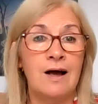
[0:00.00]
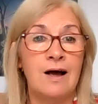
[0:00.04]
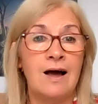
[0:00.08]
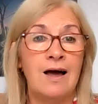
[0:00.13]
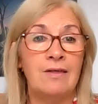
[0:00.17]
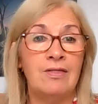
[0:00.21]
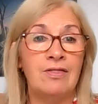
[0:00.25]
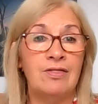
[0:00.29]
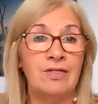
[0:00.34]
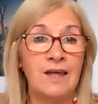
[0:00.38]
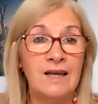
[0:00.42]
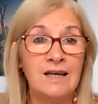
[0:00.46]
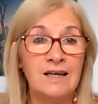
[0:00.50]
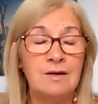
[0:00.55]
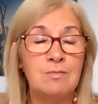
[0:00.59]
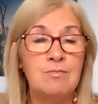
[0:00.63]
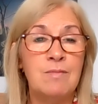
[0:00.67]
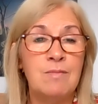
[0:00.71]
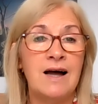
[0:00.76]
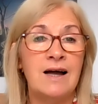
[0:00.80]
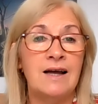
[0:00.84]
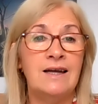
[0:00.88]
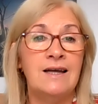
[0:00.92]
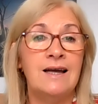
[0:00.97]
I think
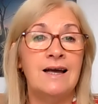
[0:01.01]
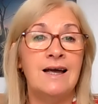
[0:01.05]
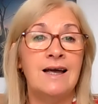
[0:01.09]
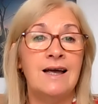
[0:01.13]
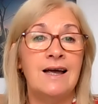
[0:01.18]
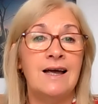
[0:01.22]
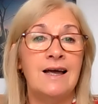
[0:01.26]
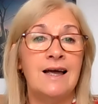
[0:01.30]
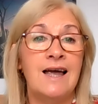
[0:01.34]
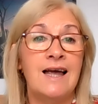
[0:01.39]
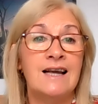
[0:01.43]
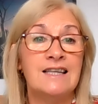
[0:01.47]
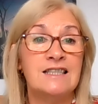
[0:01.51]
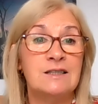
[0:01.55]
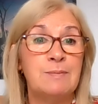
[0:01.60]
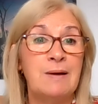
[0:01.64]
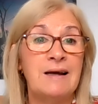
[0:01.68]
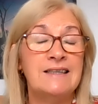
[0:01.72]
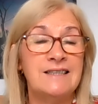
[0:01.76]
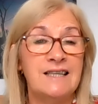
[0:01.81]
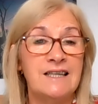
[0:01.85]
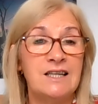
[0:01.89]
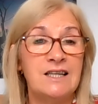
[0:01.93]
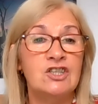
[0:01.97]
my
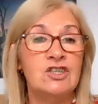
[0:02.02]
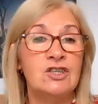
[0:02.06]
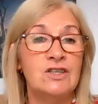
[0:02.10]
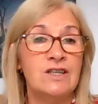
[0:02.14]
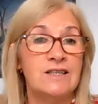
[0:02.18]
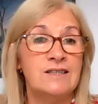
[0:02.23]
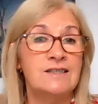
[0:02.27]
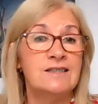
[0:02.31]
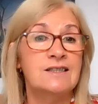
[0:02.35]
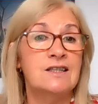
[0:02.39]
expectation is